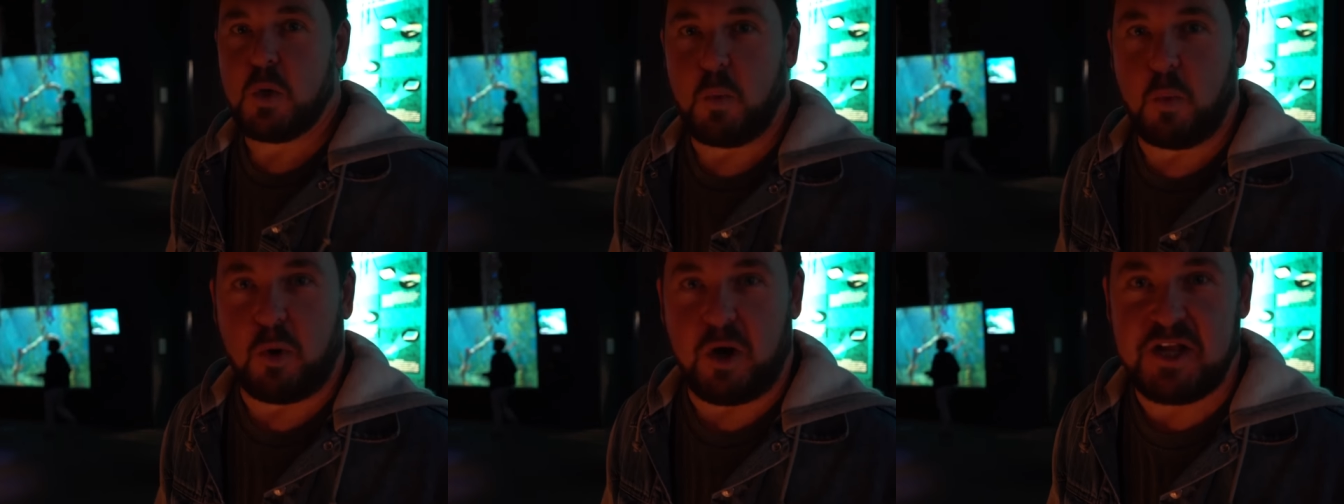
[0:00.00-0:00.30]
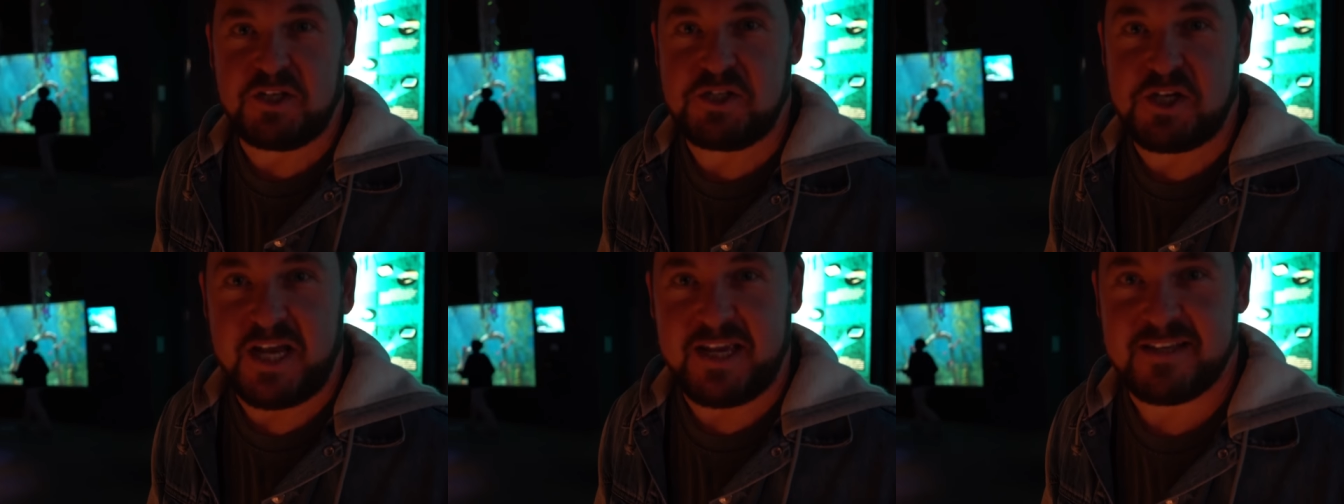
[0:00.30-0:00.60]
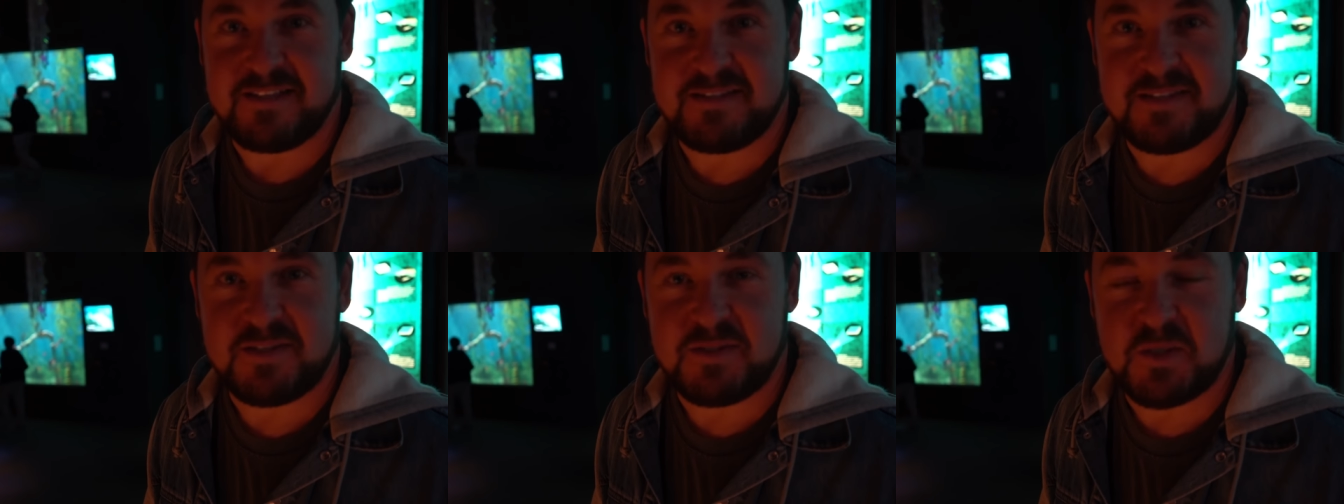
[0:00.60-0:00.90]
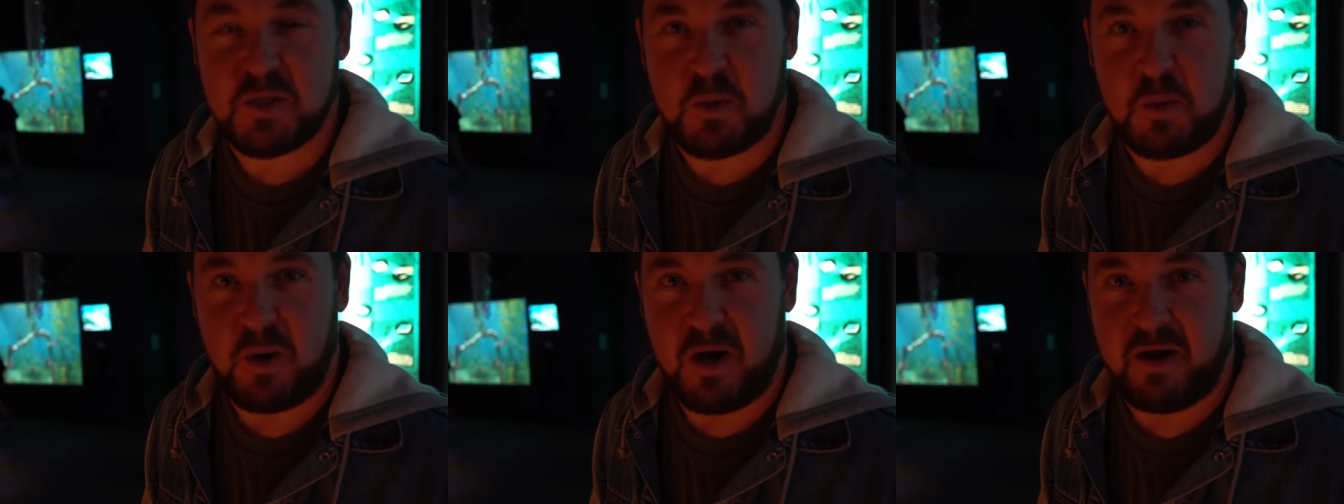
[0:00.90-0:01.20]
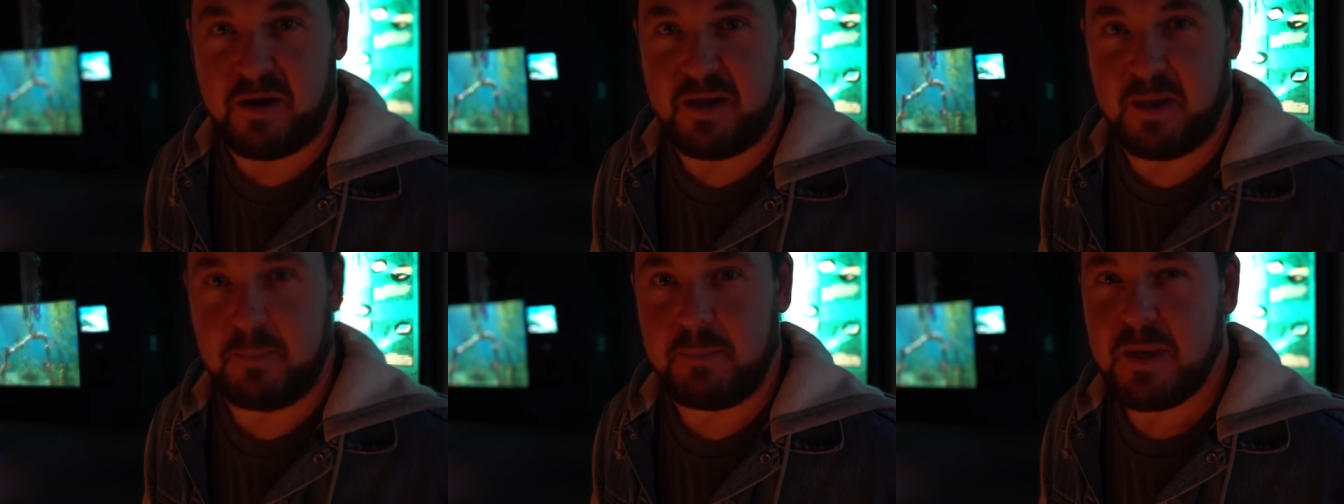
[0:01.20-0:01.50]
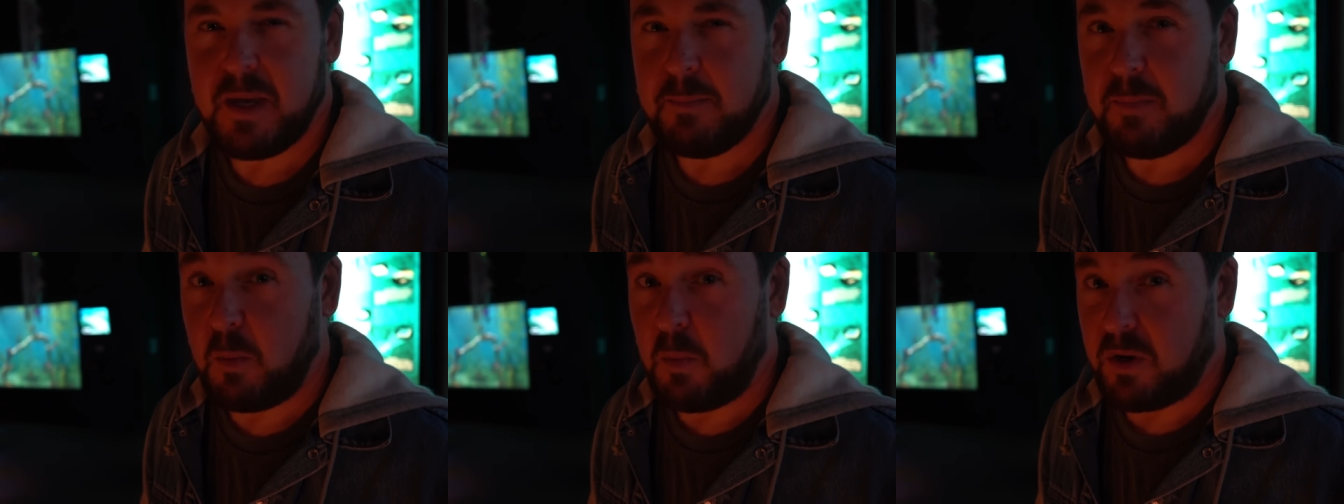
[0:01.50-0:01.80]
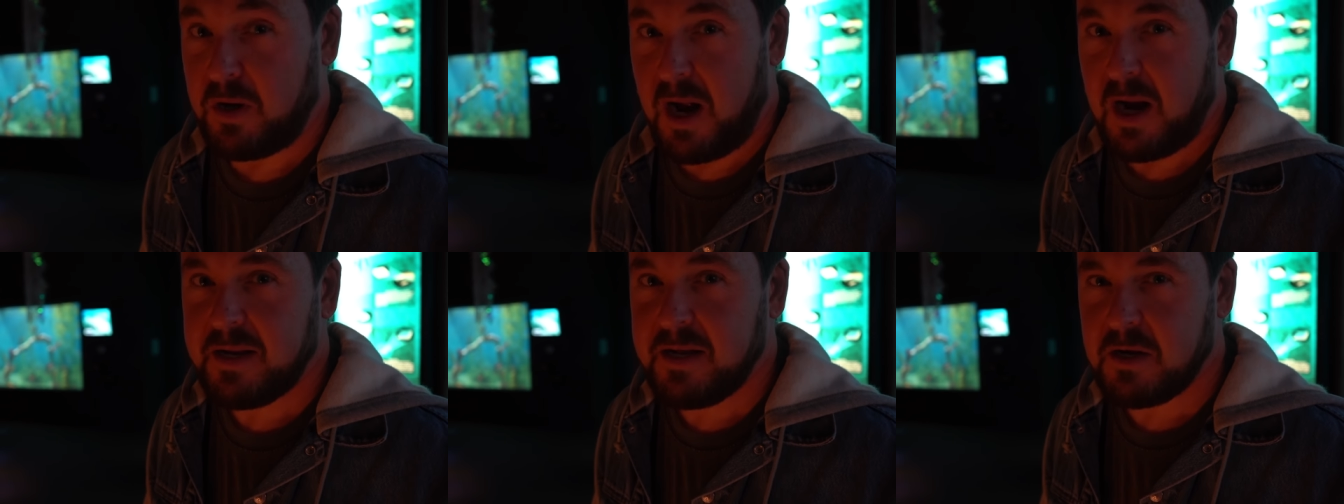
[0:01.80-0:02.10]
We're at Jenkinson's Aquarium, but we're
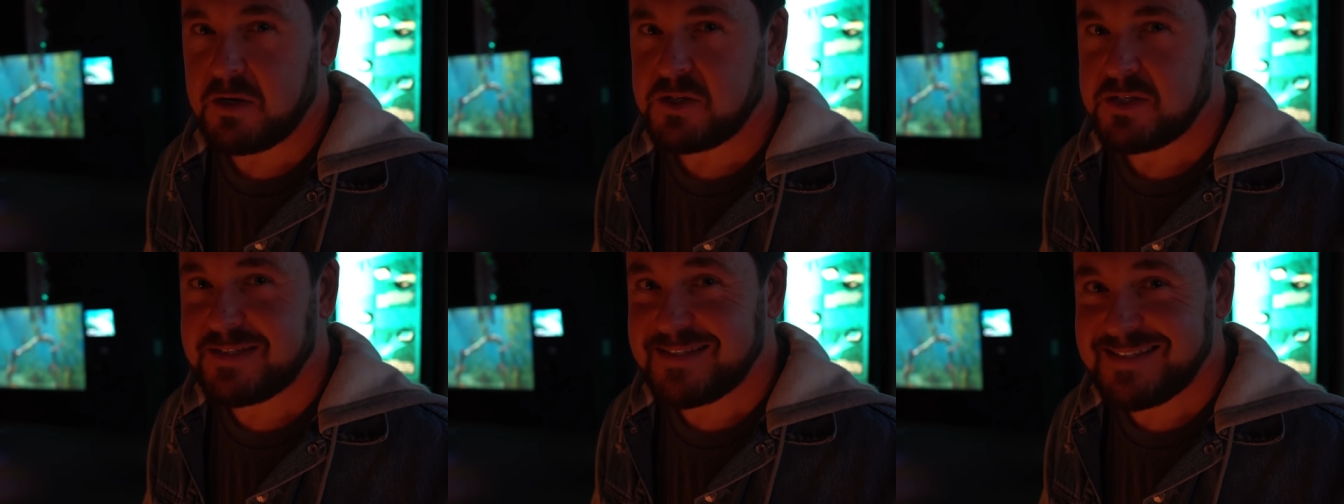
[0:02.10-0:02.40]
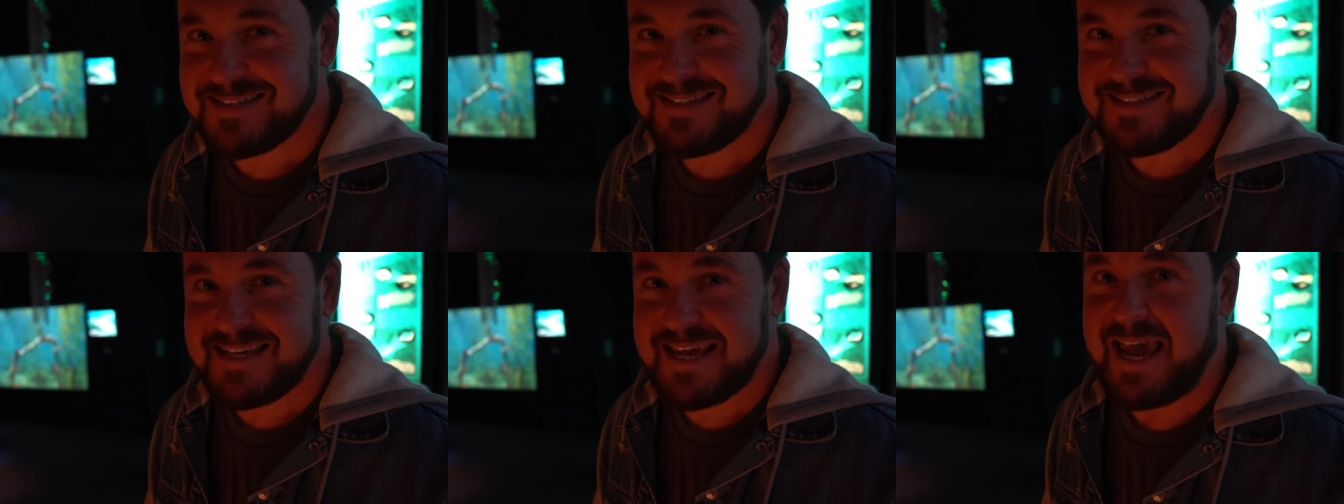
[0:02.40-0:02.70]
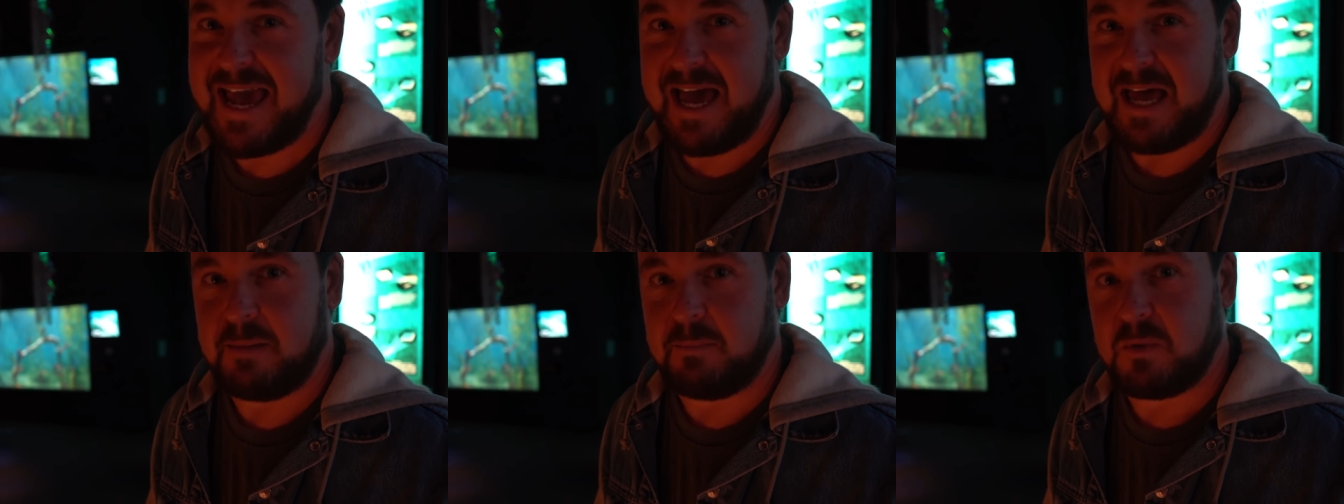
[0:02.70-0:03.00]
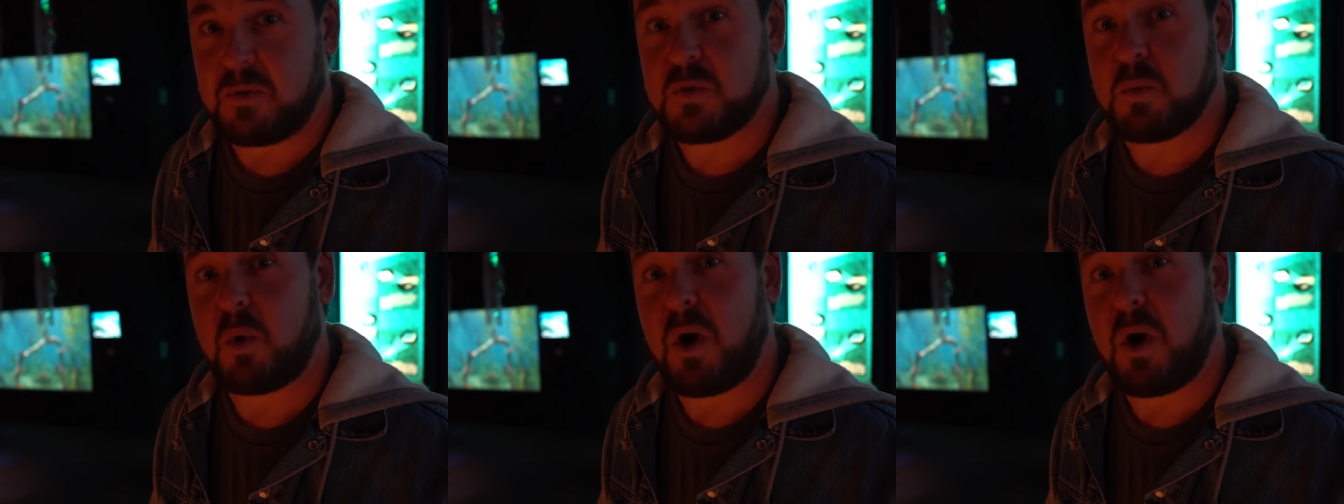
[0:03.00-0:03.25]
not here just to see animals.